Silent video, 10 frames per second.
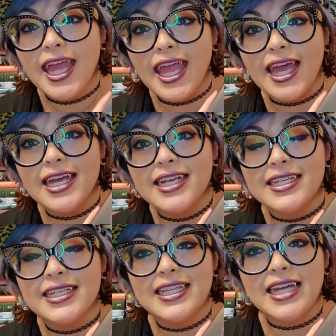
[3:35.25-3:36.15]
and
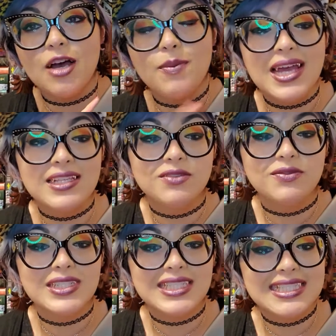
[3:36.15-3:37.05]
as of
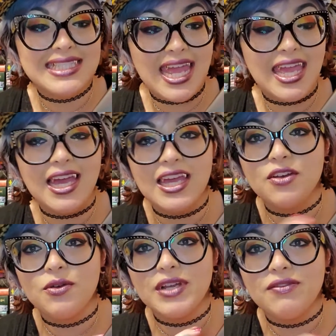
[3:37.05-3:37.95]
today,
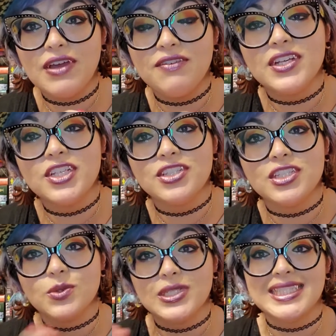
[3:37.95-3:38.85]
I finished
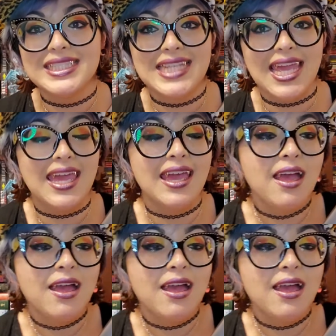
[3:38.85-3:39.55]
this one today.